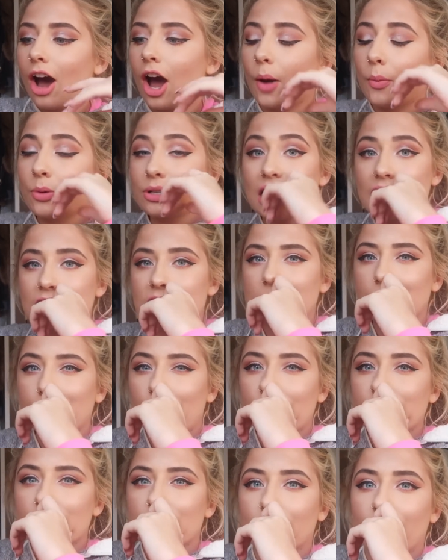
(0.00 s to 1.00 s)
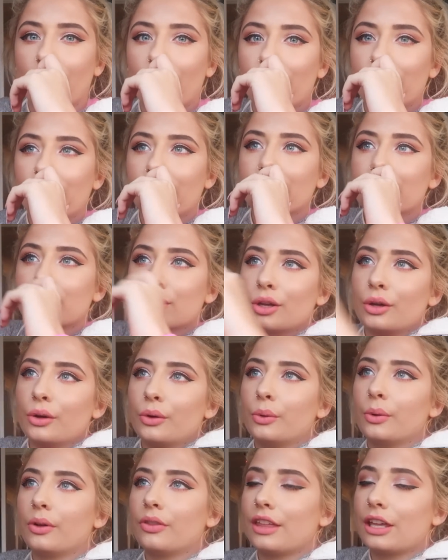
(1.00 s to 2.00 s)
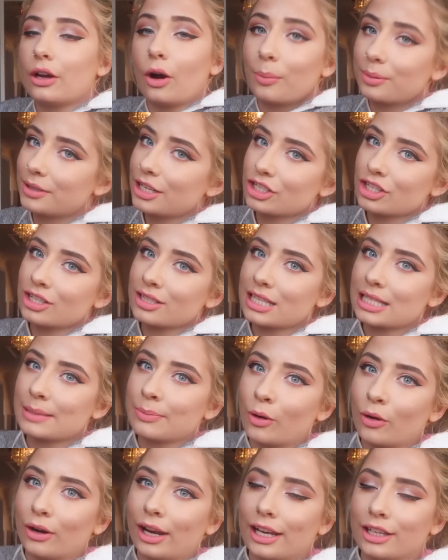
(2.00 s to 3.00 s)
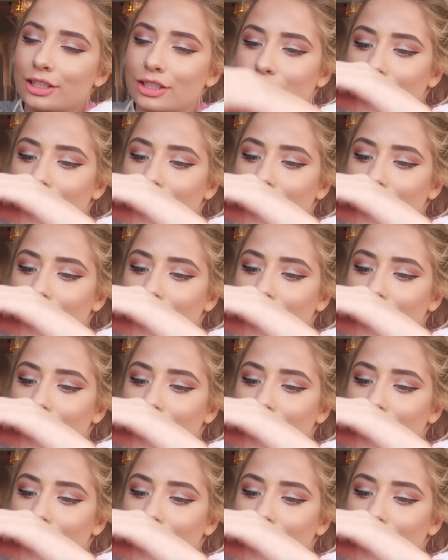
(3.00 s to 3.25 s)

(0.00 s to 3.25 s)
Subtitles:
I was actually supposed to go to the opticians this morning